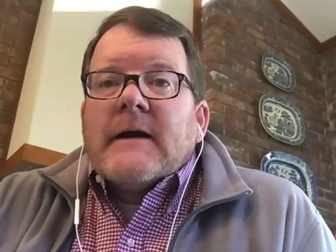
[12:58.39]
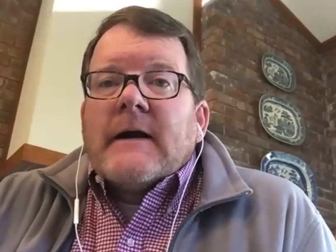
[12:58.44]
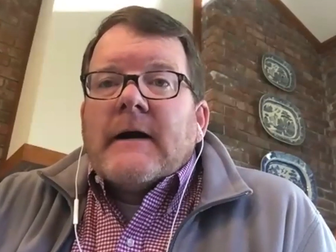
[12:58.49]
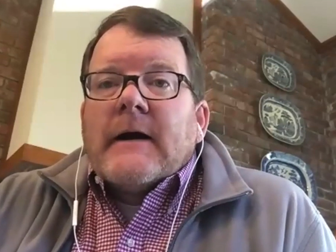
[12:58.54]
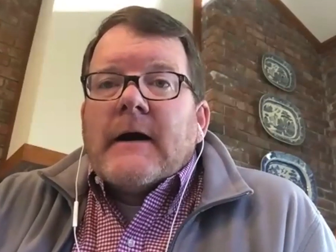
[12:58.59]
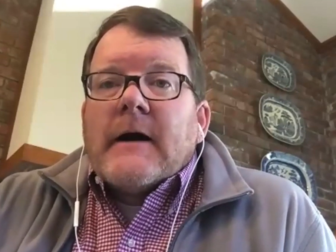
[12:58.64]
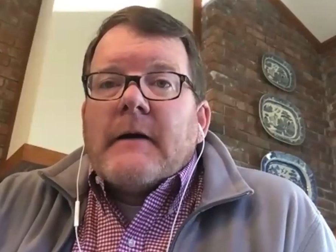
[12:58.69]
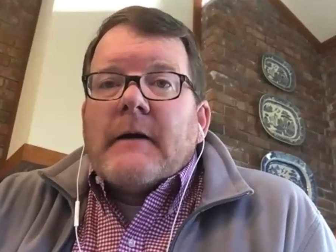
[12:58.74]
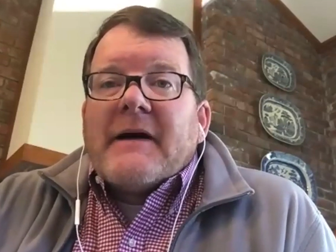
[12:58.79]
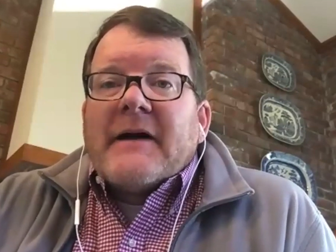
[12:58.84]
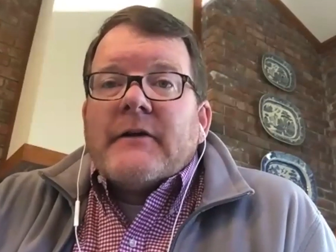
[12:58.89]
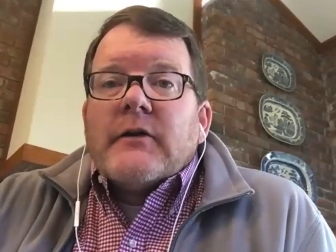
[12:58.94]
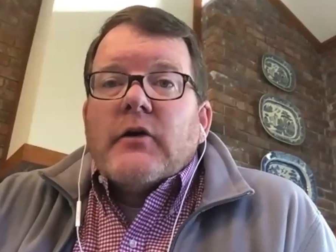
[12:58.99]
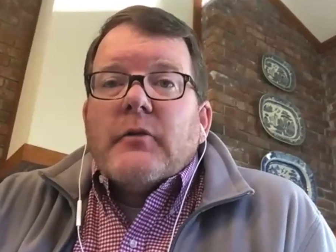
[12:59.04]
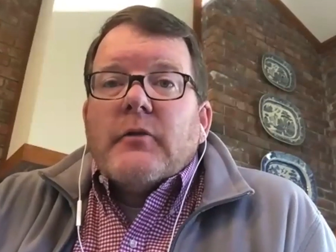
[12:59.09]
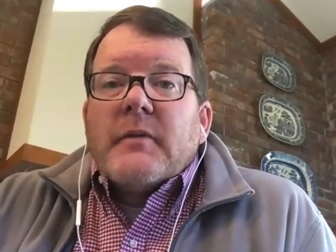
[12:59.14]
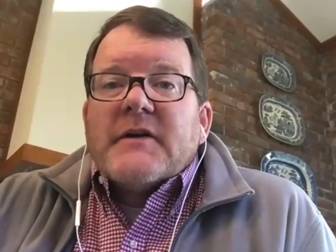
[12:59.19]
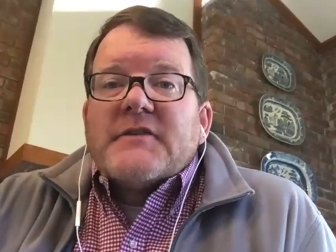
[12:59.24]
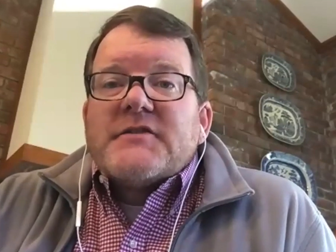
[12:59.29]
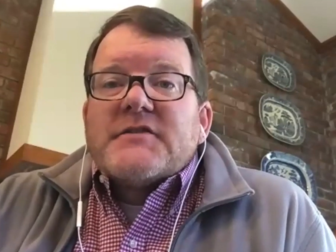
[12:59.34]
I
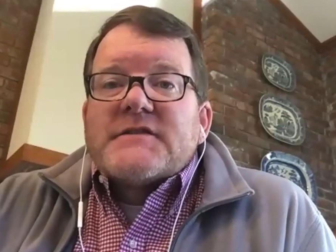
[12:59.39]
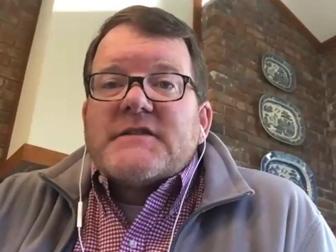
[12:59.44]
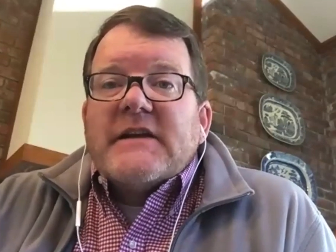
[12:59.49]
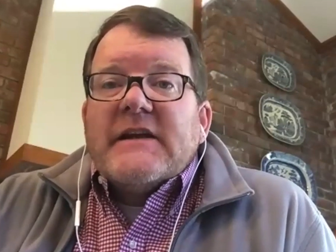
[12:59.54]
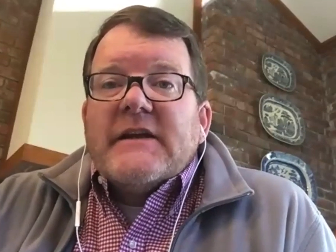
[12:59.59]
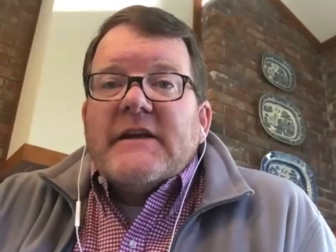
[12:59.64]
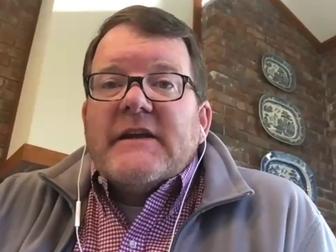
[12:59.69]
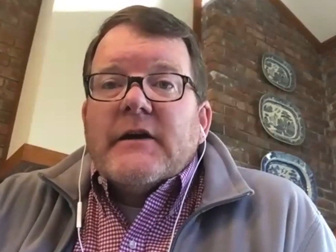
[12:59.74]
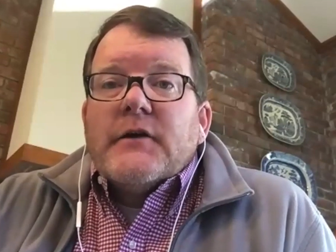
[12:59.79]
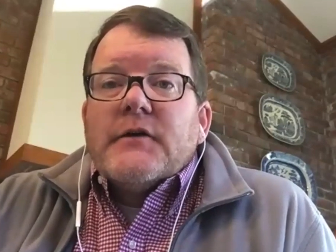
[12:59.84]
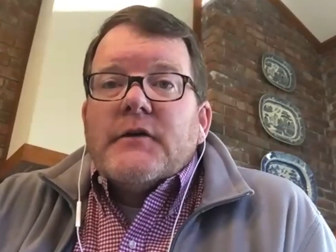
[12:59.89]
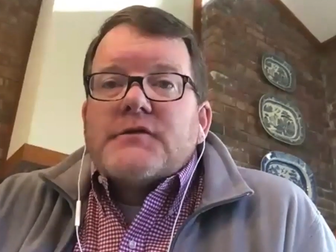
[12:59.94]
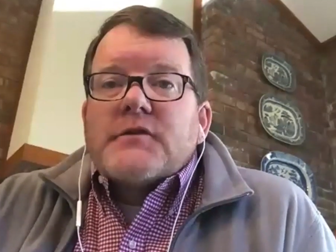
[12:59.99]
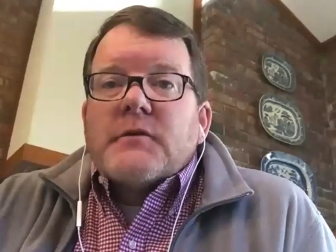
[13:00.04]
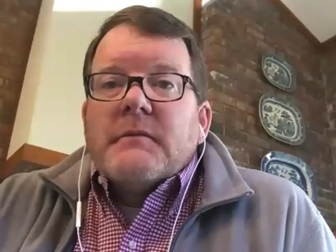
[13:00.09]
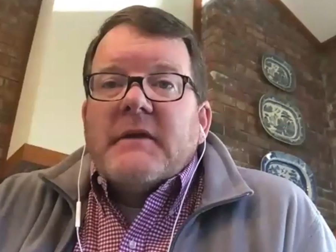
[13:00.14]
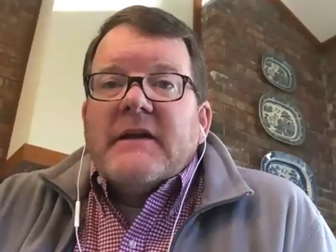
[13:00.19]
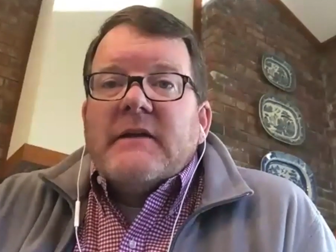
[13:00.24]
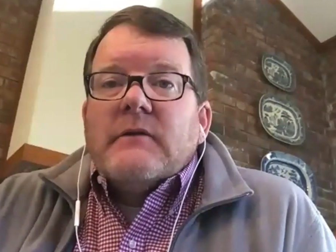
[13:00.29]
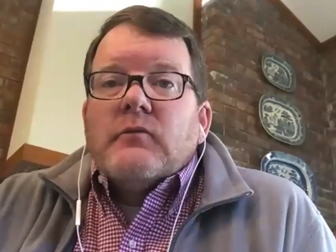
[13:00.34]
know a bunch of CEOs are
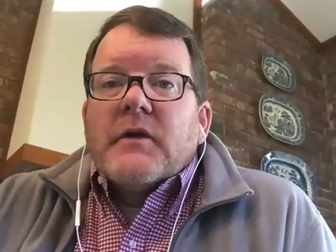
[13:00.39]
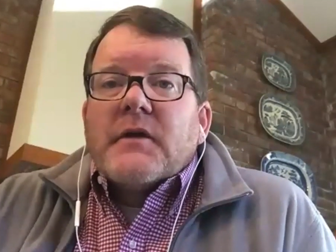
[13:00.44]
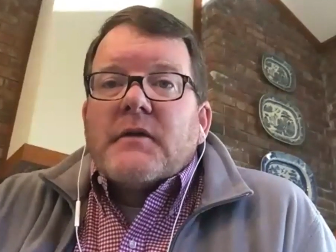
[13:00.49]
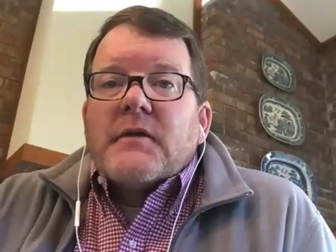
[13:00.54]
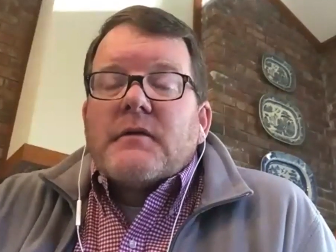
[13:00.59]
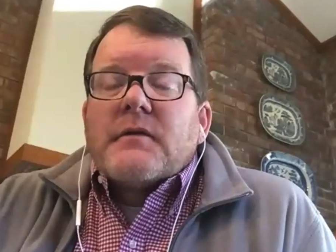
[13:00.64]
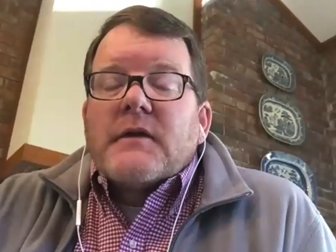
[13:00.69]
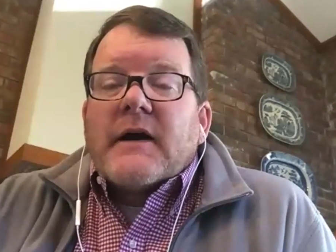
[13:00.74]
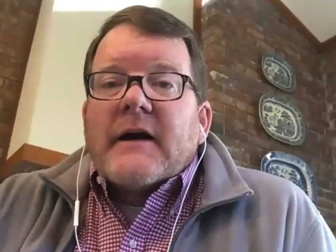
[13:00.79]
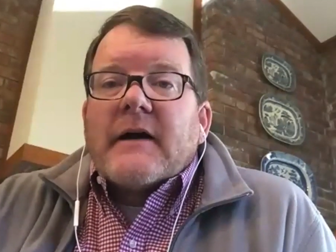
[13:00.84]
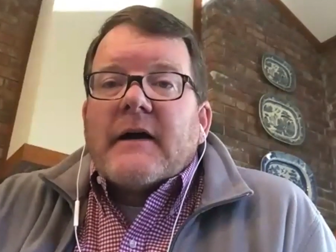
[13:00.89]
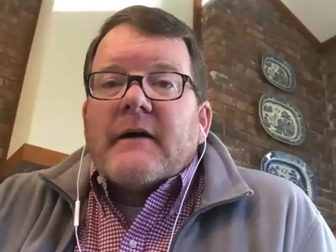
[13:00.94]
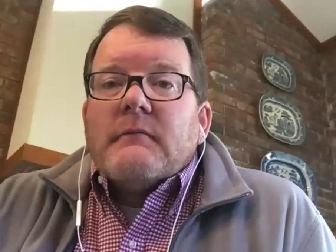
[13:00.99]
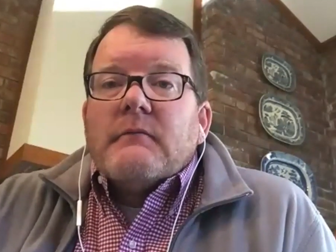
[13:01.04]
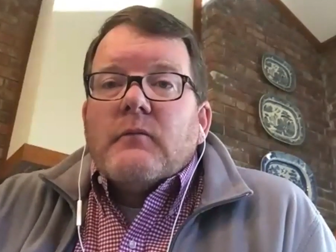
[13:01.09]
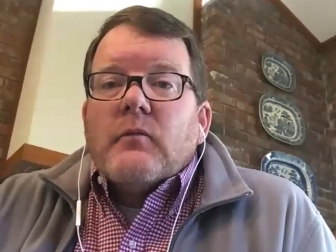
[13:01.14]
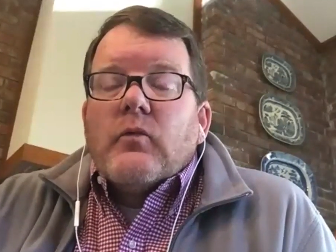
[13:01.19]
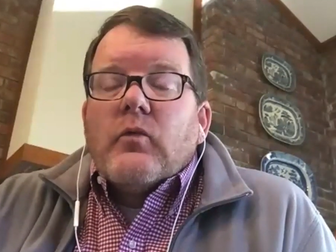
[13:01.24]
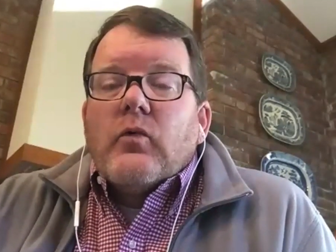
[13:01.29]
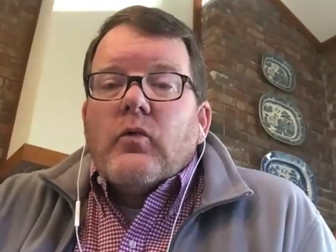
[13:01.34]
meeting with the
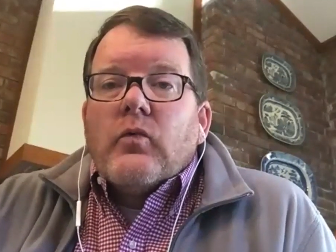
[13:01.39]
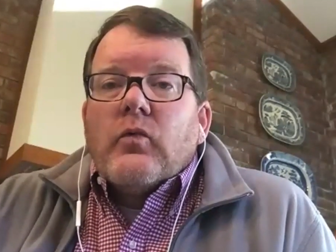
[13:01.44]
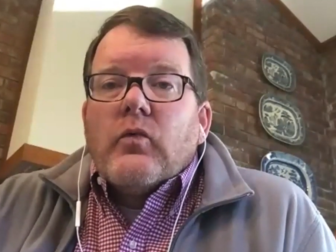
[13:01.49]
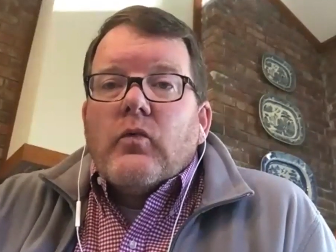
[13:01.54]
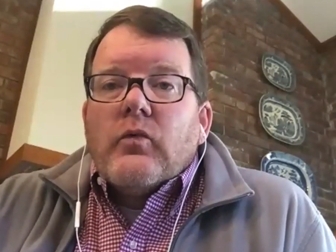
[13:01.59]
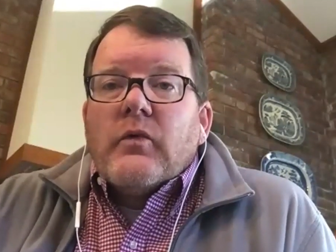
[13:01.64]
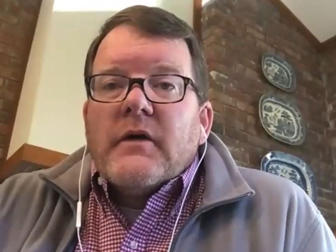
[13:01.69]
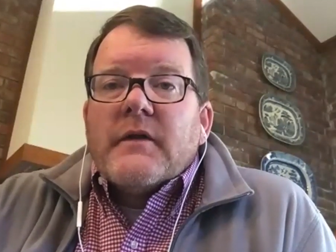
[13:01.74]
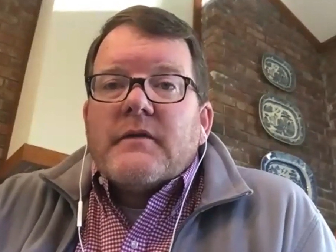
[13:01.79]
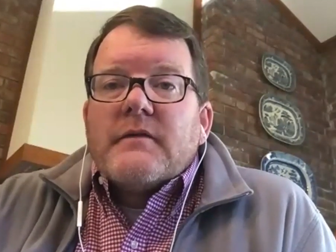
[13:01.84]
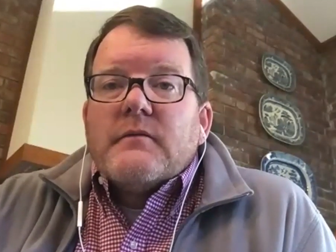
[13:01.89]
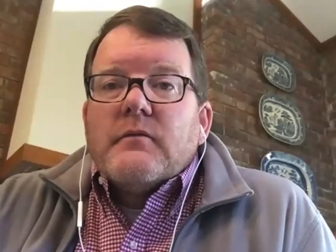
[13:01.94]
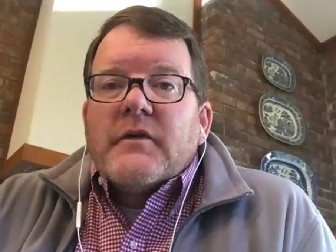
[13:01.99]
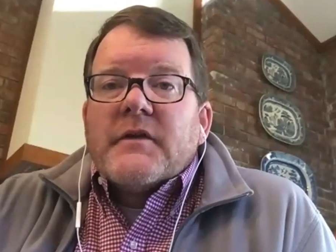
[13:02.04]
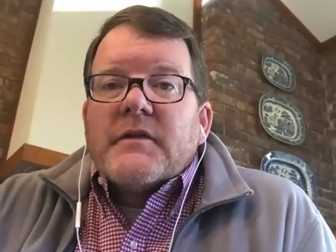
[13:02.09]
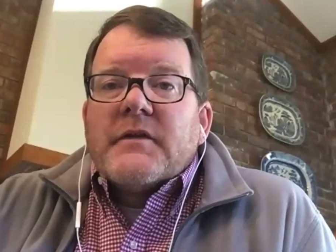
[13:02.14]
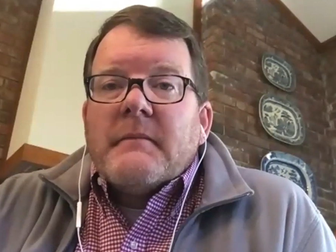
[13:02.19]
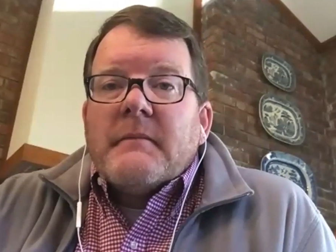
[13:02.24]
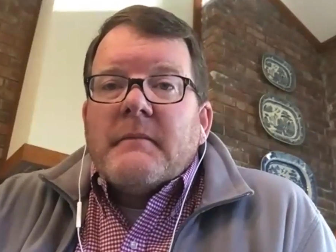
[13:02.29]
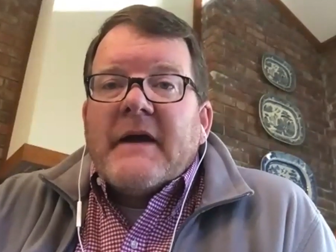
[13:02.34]

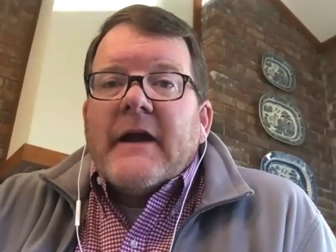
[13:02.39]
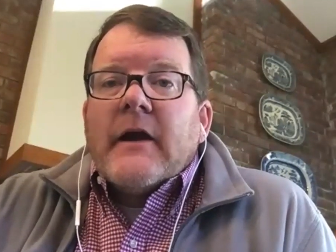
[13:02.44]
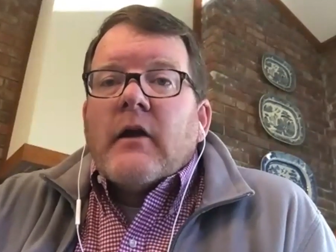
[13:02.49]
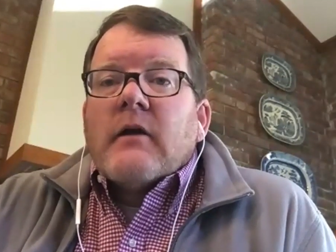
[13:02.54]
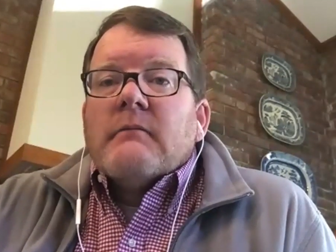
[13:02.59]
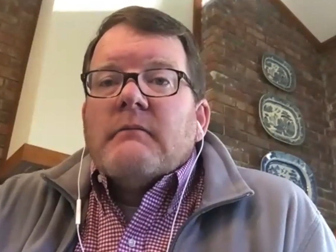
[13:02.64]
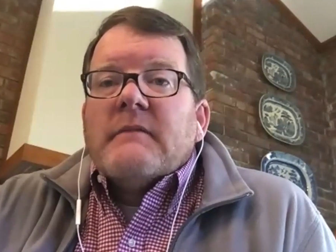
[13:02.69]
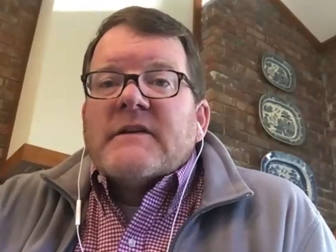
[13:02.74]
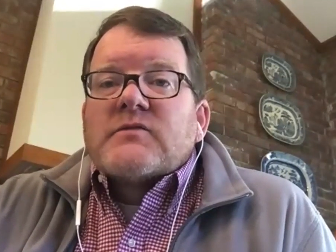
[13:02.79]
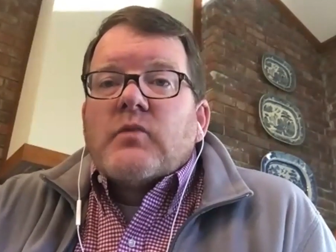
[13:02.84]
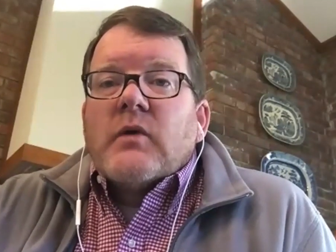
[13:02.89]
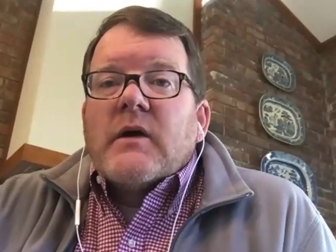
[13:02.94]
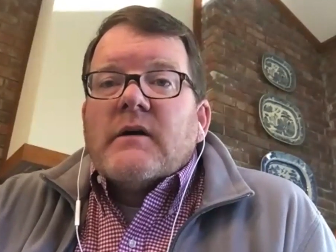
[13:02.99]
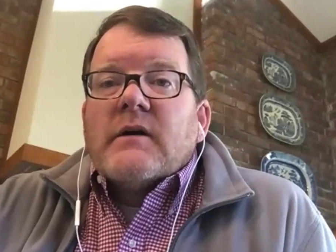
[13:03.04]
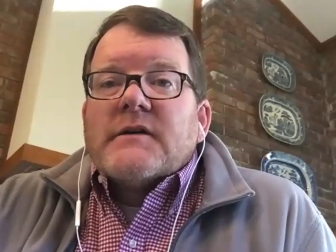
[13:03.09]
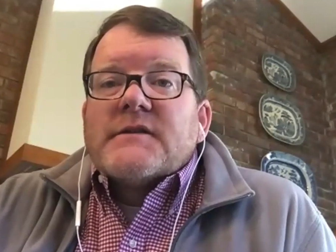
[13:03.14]
mayor as well